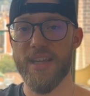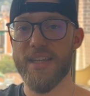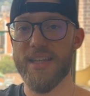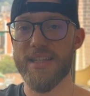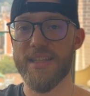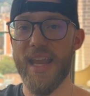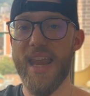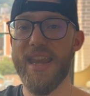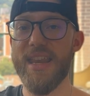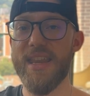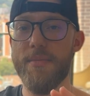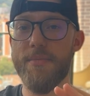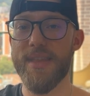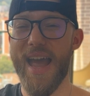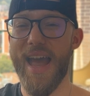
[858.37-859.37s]
Send
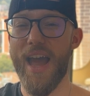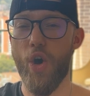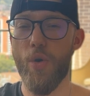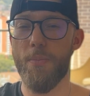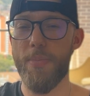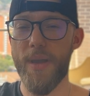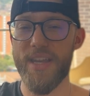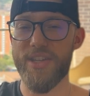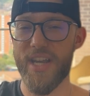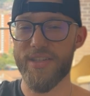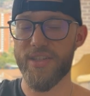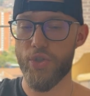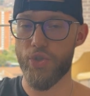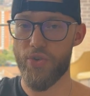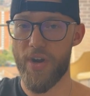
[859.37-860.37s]
them that homepage
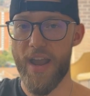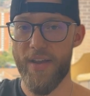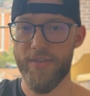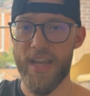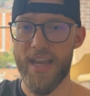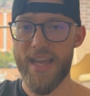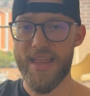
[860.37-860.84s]
as a draft.